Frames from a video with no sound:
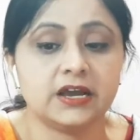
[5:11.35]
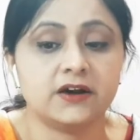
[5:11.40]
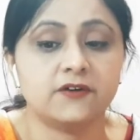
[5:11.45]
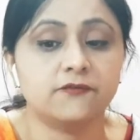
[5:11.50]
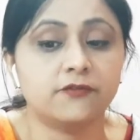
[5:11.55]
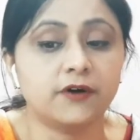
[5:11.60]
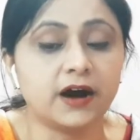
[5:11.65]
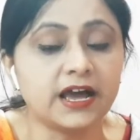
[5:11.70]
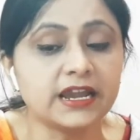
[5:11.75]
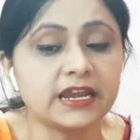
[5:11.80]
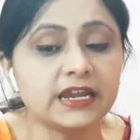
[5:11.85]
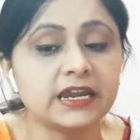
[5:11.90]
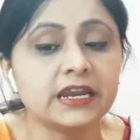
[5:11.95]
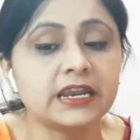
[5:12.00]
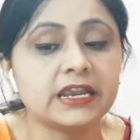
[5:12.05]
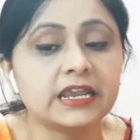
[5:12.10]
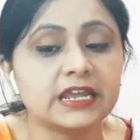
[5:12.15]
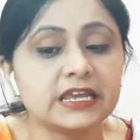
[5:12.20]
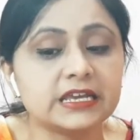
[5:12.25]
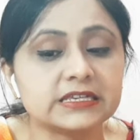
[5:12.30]
One
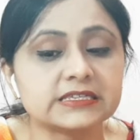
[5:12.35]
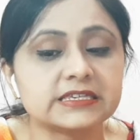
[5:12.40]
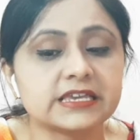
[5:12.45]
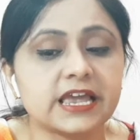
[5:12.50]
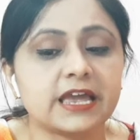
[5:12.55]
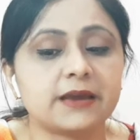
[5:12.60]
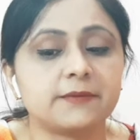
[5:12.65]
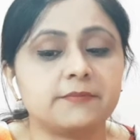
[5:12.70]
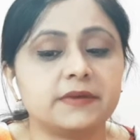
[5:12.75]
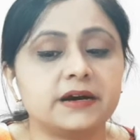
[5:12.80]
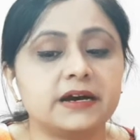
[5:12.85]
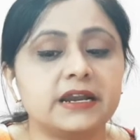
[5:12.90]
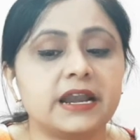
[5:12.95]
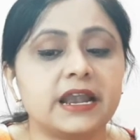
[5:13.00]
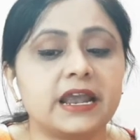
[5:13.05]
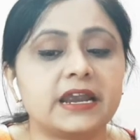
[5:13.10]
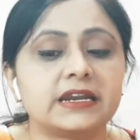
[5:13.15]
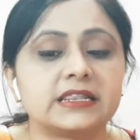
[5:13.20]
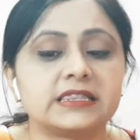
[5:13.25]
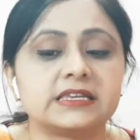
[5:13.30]
is hammer
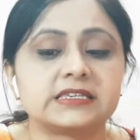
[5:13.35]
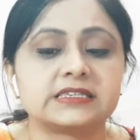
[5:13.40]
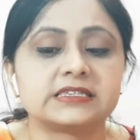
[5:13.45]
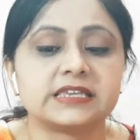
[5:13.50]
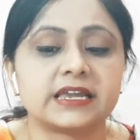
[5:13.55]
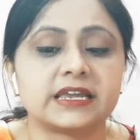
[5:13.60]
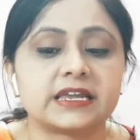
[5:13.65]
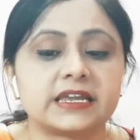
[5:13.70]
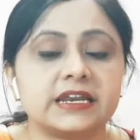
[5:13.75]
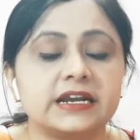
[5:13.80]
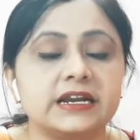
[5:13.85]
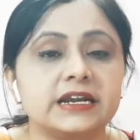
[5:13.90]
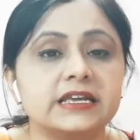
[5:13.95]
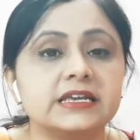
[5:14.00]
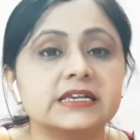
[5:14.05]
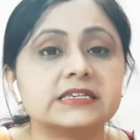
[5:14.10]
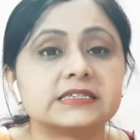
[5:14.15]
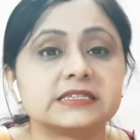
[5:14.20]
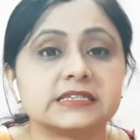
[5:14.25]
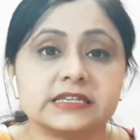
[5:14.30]
and the second
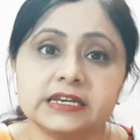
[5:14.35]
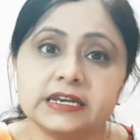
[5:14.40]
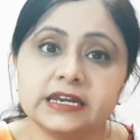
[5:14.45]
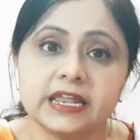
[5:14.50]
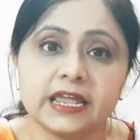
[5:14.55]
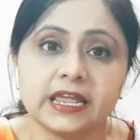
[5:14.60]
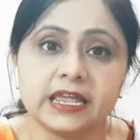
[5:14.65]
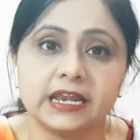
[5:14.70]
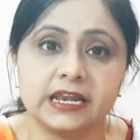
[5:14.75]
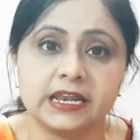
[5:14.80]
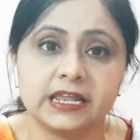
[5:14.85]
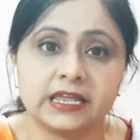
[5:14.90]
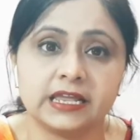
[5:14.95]
is nail.